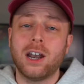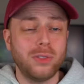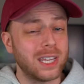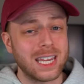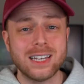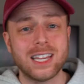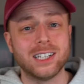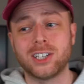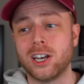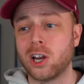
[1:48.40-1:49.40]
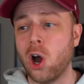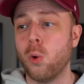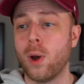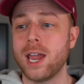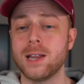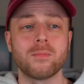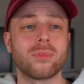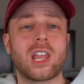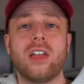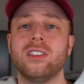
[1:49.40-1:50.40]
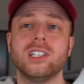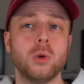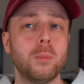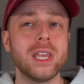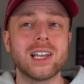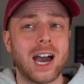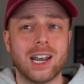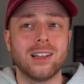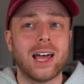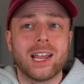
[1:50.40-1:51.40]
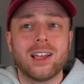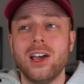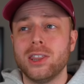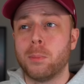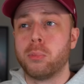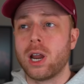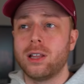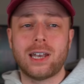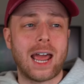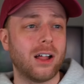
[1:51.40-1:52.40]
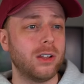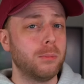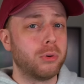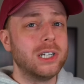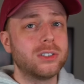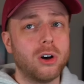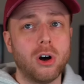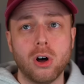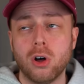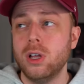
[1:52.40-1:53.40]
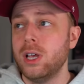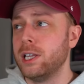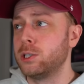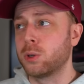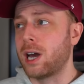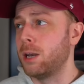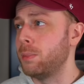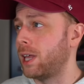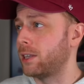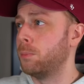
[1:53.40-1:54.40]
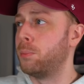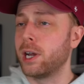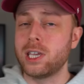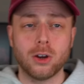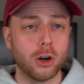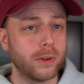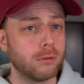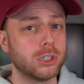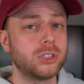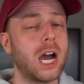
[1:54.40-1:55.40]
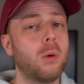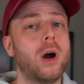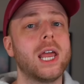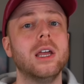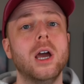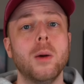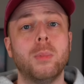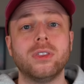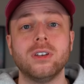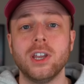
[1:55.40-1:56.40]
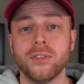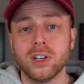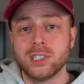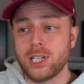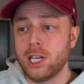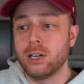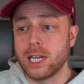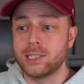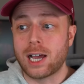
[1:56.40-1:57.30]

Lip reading: I don't think Etienne's going to go away. I think this will be kind of like the Braylon Allen, Breece Hall. This will kind of be like the Bucky Irving, Rashad White. But the difference here is